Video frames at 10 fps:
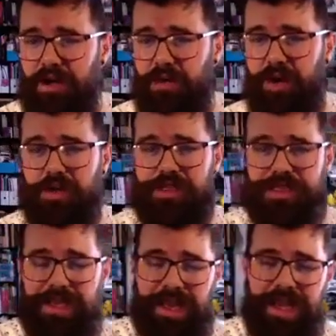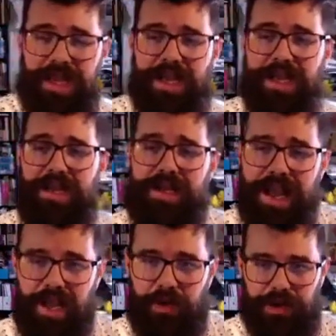We're on this land
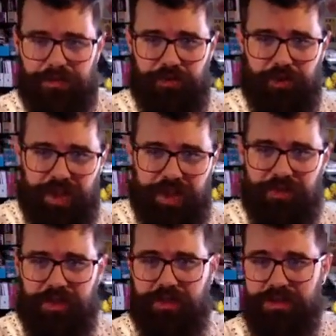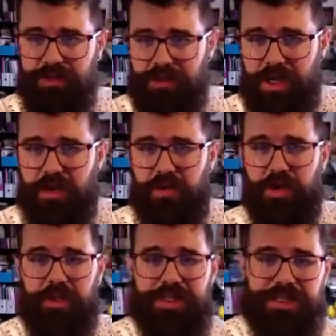now and forever. We're
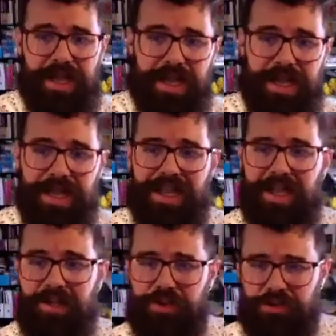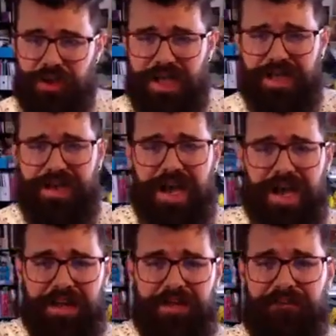on this land, you and I.